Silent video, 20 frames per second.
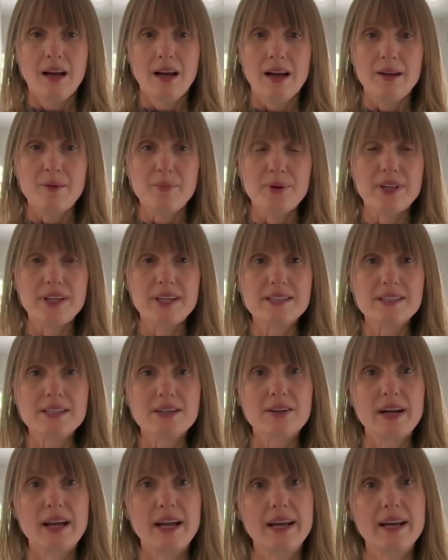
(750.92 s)
And place
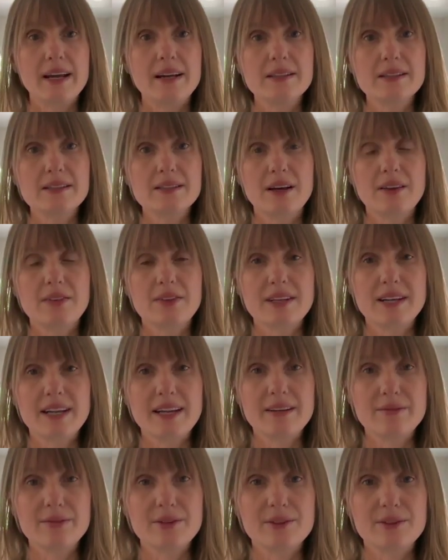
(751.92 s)
our hands on the
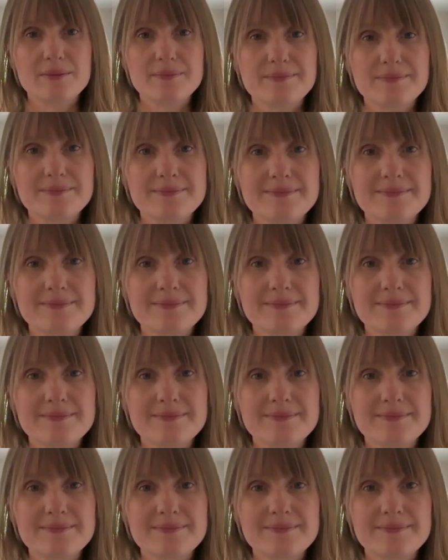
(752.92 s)
navel.